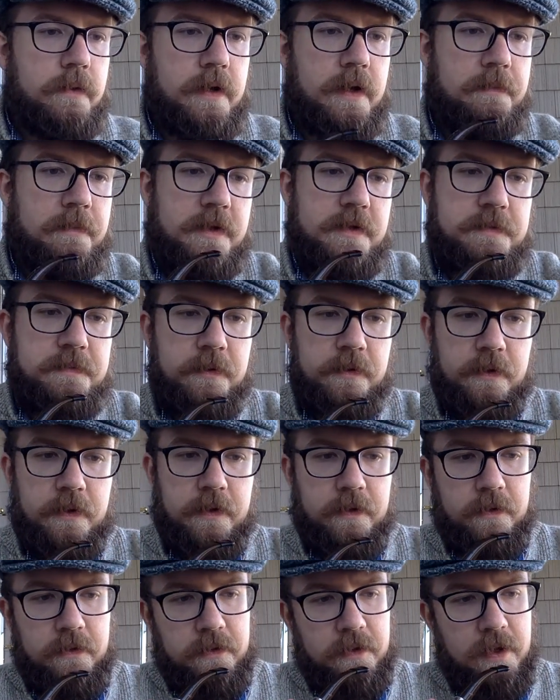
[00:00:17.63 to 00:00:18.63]
am I
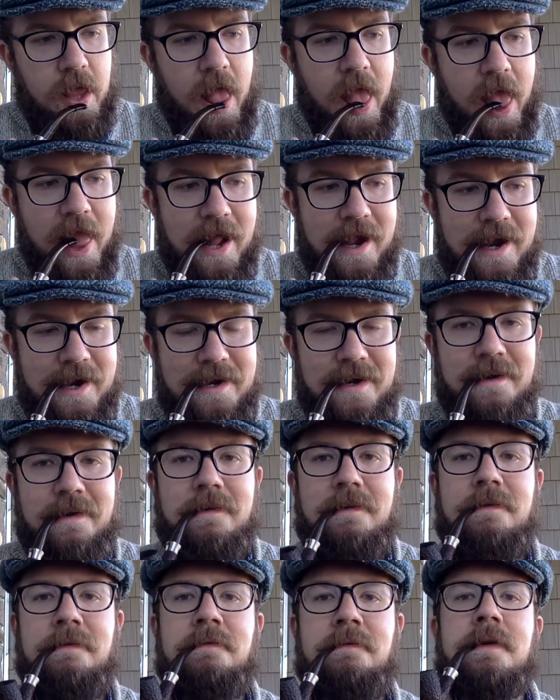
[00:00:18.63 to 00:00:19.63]
smoking? It's
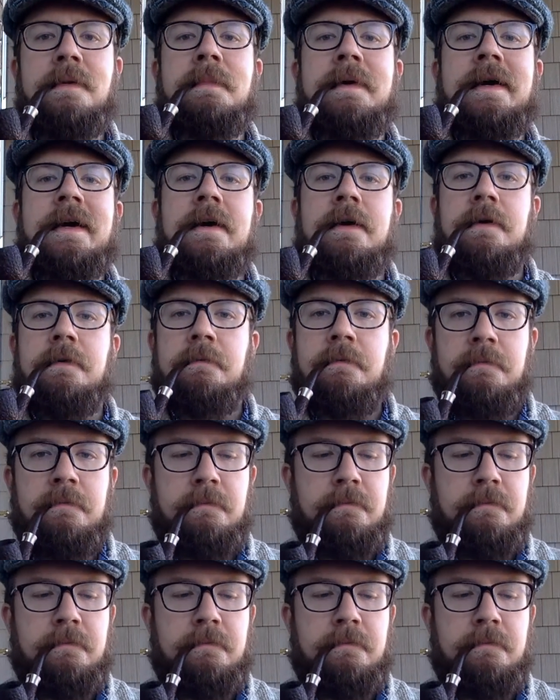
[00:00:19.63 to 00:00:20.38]
a new tobacco.